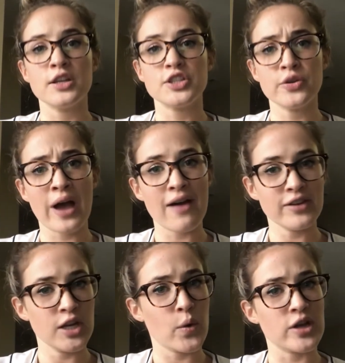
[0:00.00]
Do you have
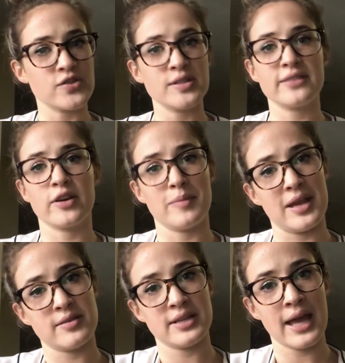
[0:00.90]
any questions for
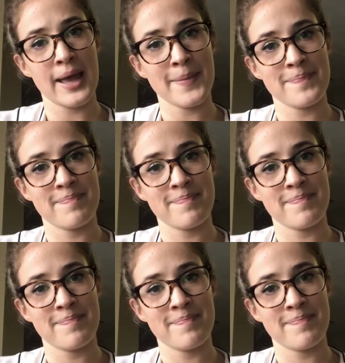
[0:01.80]
me today?